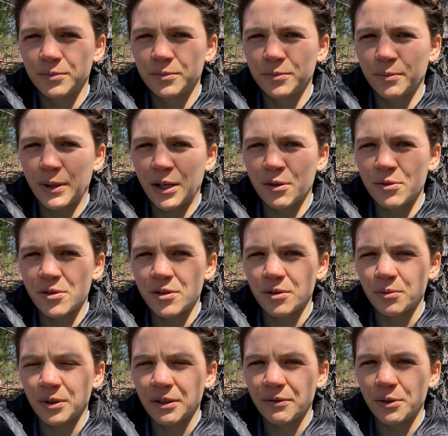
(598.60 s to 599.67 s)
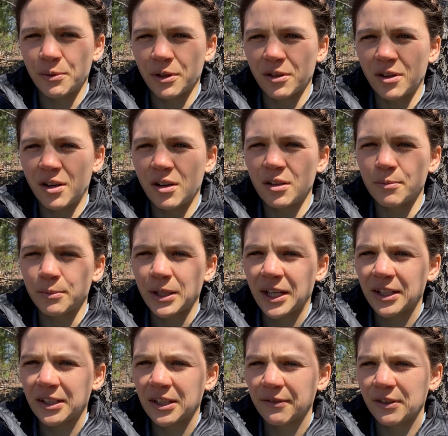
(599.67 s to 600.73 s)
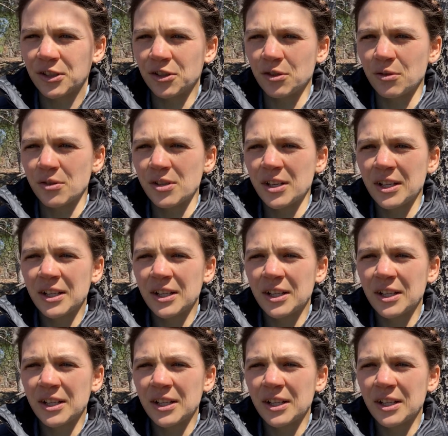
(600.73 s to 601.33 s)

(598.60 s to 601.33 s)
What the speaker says: bouts or whatever you want to call them, cognitive issues,